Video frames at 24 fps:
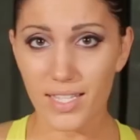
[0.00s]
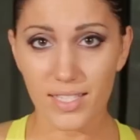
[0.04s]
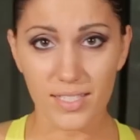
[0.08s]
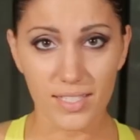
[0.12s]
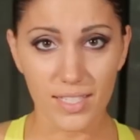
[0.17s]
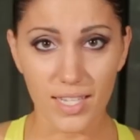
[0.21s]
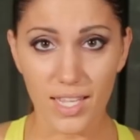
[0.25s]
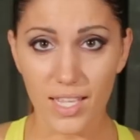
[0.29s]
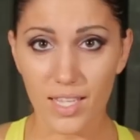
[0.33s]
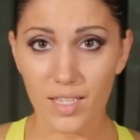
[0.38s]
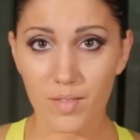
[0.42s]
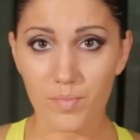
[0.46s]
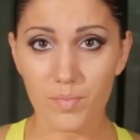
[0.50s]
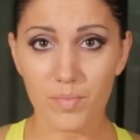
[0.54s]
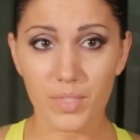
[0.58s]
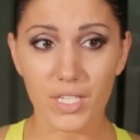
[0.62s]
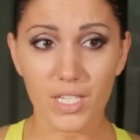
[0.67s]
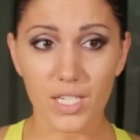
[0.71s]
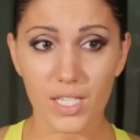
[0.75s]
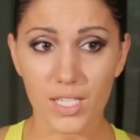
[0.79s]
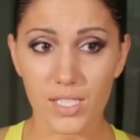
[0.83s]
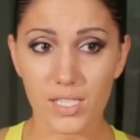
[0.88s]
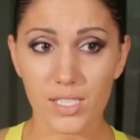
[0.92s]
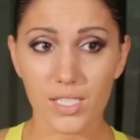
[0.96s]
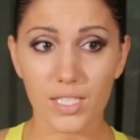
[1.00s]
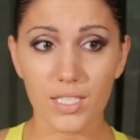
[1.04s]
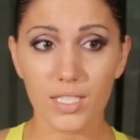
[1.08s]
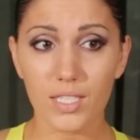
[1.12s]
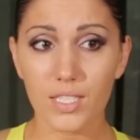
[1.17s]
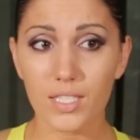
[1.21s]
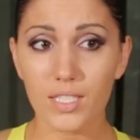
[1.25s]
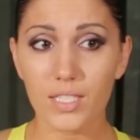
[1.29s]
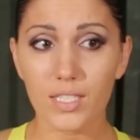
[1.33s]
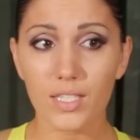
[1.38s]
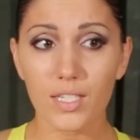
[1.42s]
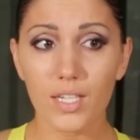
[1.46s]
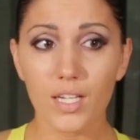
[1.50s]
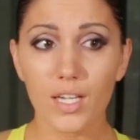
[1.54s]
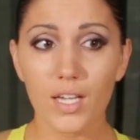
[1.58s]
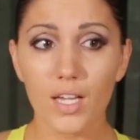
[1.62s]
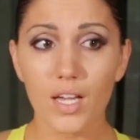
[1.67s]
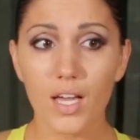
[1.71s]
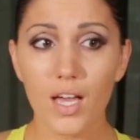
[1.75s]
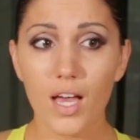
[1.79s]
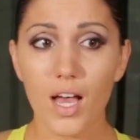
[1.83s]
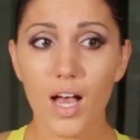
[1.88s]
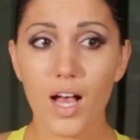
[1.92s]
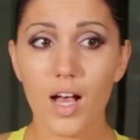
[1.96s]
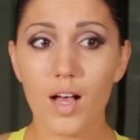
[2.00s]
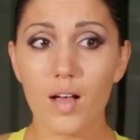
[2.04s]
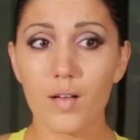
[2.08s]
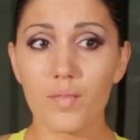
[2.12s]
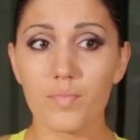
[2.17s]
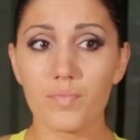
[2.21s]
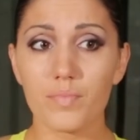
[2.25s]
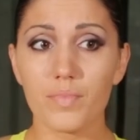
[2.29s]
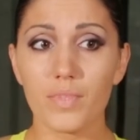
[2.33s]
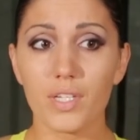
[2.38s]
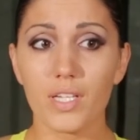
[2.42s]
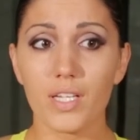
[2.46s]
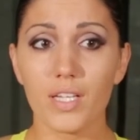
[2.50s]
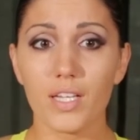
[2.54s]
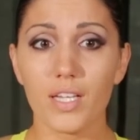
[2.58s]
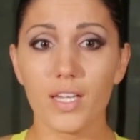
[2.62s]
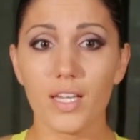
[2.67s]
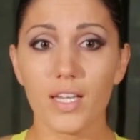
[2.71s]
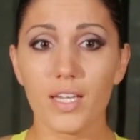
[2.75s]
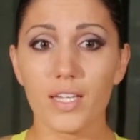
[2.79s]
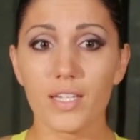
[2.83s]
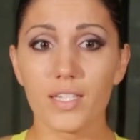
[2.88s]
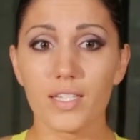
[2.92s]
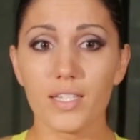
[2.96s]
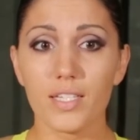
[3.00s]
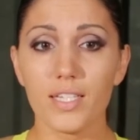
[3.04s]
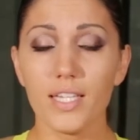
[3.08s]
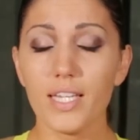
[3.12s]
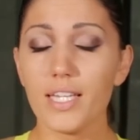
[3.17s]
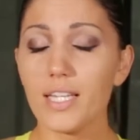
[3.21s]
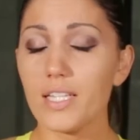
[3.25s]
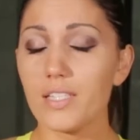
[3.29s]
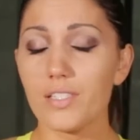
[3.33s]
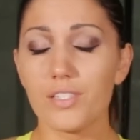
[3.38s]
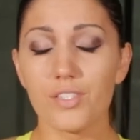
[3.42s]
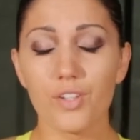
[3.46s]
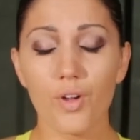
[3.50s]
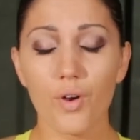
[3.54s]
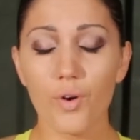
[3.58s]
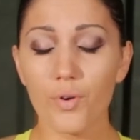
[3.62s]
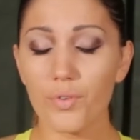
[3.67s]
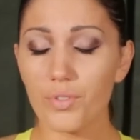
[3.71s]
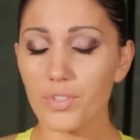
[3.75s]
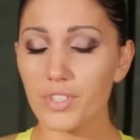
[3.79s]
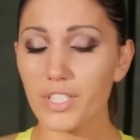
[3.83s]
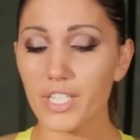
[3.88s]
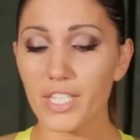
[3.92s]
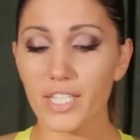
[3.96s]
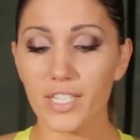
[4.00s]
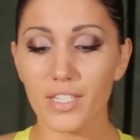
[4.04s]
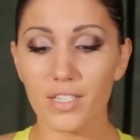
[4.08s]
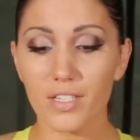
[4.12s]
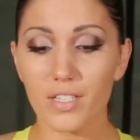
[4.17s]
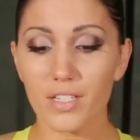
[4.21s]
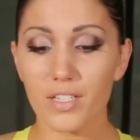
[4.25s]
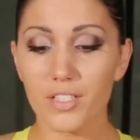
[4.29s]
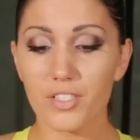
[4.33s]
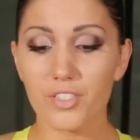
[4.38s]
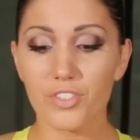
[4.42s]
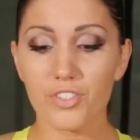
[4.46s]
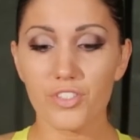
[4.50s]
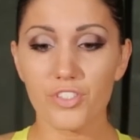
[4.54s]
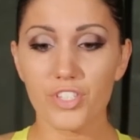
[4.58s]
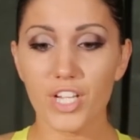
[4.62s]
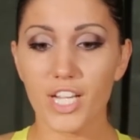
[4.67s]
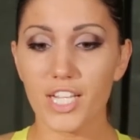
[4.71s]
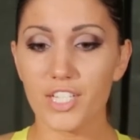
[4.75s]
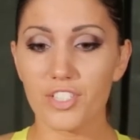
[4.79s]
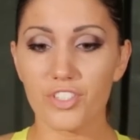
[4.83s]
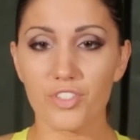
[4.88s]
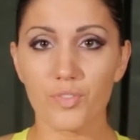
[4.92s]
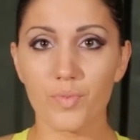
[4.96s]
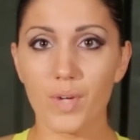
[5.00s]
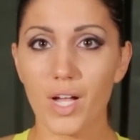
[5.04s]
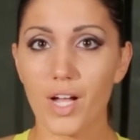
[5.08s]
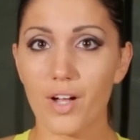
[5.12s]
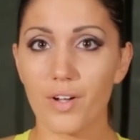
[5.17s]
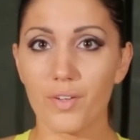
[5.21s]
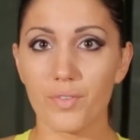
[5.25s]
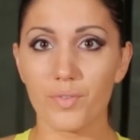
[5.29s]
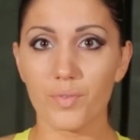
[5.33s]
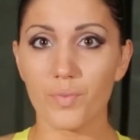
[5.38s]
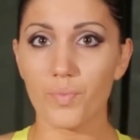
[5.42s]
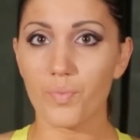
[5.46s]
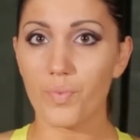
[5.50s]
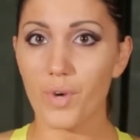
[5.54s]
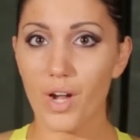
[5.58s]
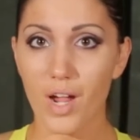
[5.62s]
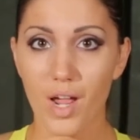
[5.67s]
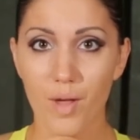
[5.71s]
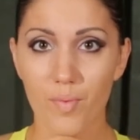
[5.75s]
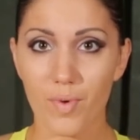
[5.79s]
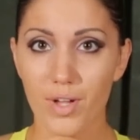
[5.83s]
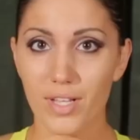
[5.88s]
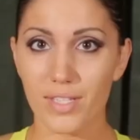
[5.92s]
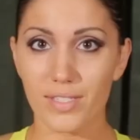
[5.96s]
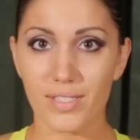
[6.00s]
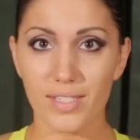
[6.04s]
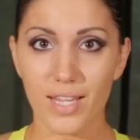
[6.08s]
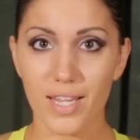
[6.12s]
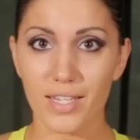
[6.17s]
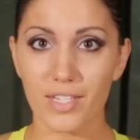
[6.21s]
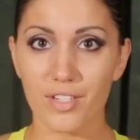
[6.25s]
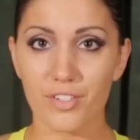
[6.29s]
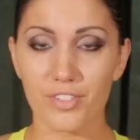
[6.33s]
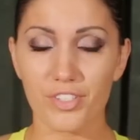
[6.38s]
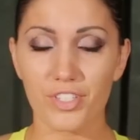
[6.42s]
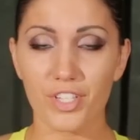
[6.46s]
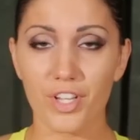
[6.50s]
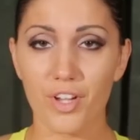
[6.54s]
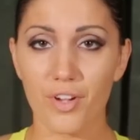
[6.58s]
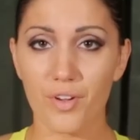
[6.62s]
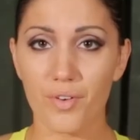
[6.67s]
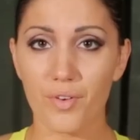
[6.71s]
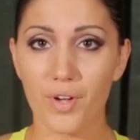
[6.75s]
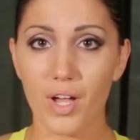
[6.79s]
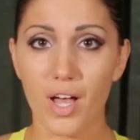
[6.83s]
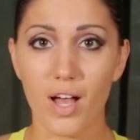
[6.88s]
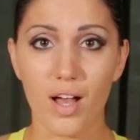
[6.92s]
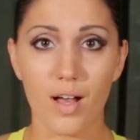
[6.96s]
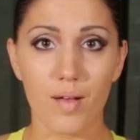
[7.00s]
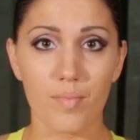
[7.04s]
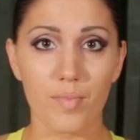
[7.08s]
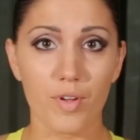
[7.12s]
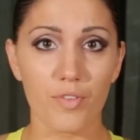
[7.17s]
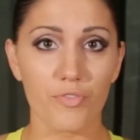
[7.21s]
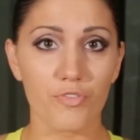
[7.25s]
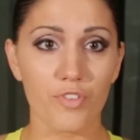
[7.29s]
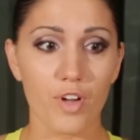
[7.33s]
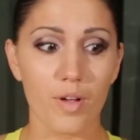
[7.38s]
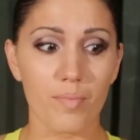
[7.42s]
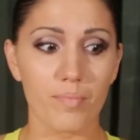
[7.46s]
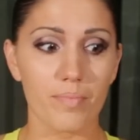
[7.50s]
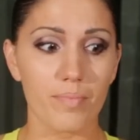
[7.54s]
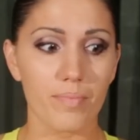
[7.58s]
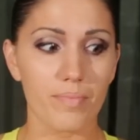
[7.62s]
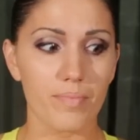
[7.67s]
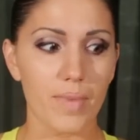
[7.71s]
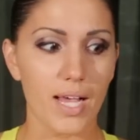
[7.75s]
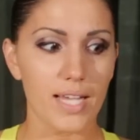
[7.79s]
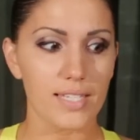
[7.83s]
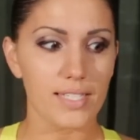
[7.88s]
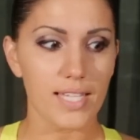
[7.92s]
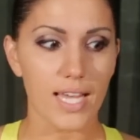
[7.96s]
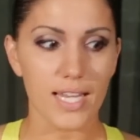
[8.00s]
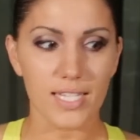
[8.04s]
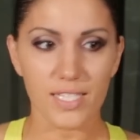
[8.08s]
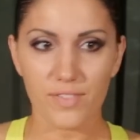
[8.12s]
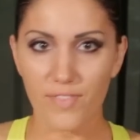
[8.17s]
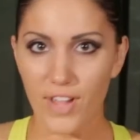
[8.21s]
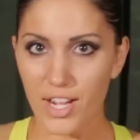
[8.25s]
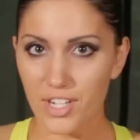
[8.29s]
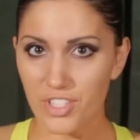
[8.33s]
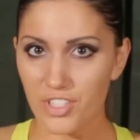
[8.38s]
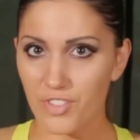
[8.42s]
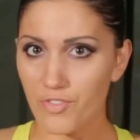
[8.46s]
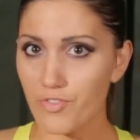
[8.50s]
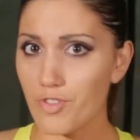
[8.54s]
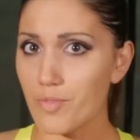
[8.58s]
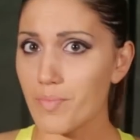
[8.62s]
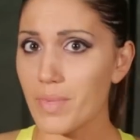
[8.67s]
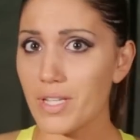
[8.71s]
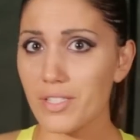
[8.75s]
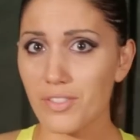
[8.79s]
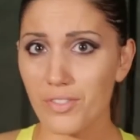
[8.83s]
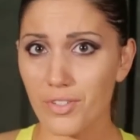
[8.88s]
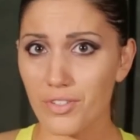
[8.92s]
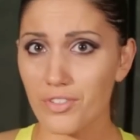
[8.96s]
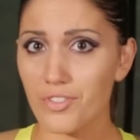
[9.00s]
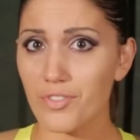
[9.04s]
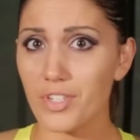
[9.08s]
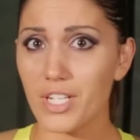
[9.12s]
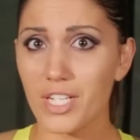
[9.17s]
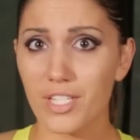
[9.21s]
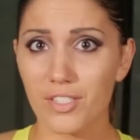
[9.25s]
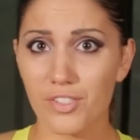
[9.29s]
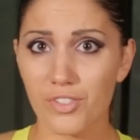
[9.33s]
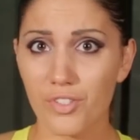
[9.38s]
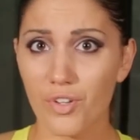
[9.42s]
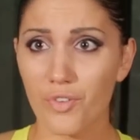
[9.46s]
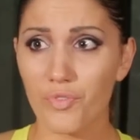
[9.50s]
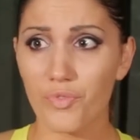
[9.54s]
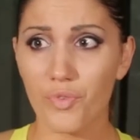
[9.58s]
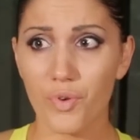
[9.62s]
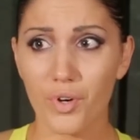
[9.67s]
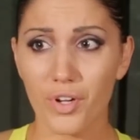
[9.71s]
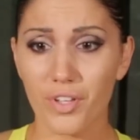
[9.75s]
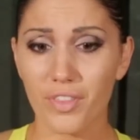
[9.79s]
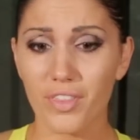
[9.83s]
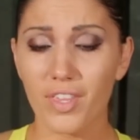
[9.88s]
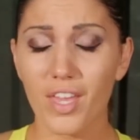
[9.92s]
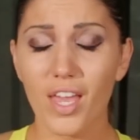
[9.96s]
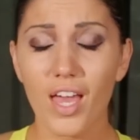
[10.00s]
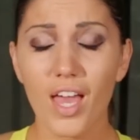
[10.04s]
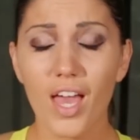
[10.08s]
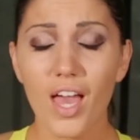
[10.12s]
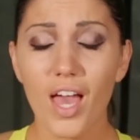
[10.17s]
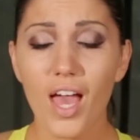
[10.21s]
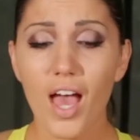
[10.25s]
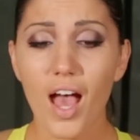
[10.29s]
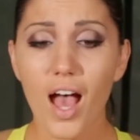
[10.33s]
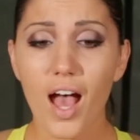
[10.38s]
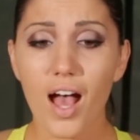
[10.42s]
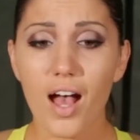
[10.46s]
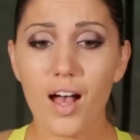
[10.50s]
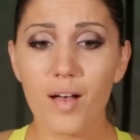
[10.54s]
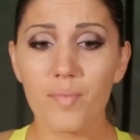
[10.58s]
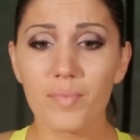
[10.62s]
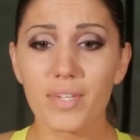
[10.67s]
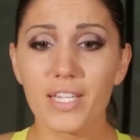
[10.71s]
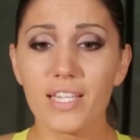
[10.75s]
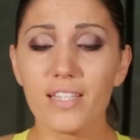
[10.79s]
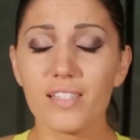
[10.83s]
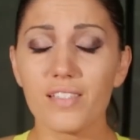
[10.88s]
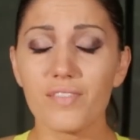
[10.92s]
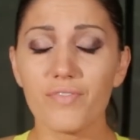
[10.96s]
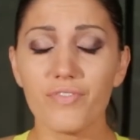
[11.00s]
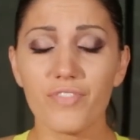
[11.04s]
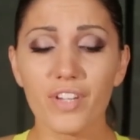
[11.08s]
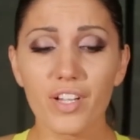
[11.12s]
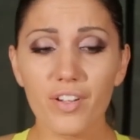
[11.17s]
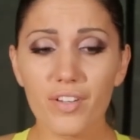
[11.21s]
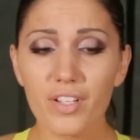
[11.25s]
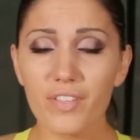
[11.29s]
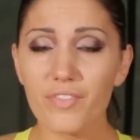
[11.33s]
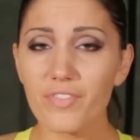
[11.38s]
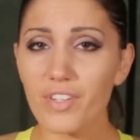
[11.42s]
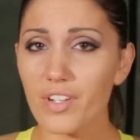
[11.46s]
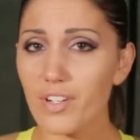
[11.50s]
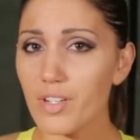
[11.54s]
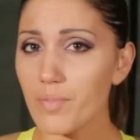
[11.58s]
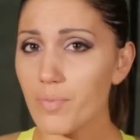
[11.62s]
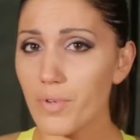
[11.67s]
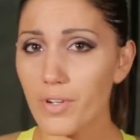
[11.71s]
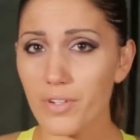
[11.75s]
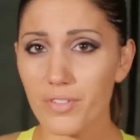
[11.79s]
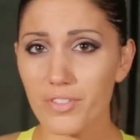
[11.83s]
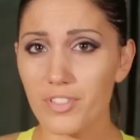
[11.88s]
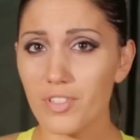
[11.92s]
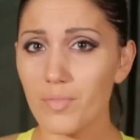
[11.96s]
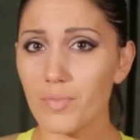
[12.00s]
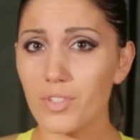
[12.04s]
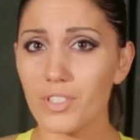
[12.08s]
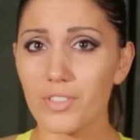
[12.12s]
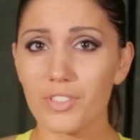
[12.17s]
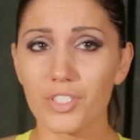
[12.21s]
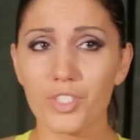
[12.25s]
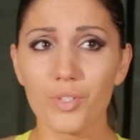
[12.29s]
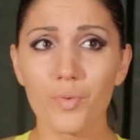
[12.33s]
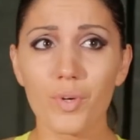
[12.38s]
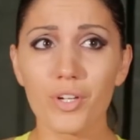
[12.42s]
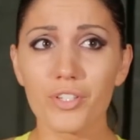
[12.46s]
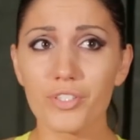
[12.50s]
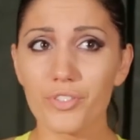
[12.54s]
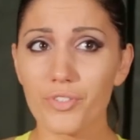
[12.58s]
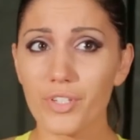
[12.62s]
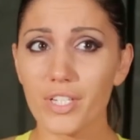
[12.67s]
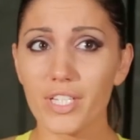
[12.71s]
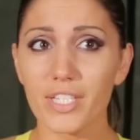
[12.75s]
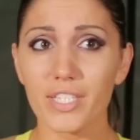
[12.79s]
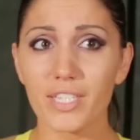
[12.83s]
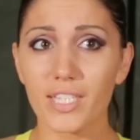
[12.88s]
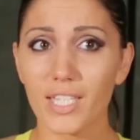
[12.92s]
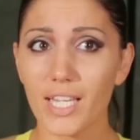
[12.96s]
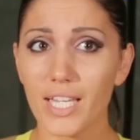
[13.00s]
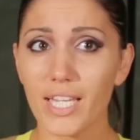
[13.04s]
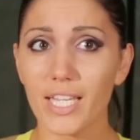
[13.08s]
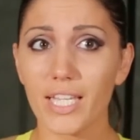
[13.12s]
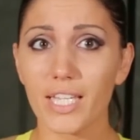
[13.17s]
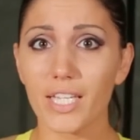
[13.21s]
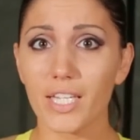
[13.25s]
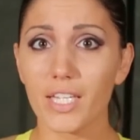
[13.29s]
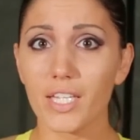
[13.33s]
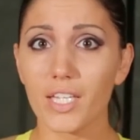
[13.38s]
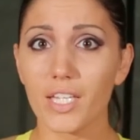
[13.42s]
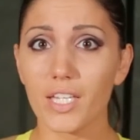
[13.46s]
his name because he, um, he has totally changed around where I was 10 years ago um, from my satisfaction from my surgery and so forth. Um, he's very, very personable. You are treated like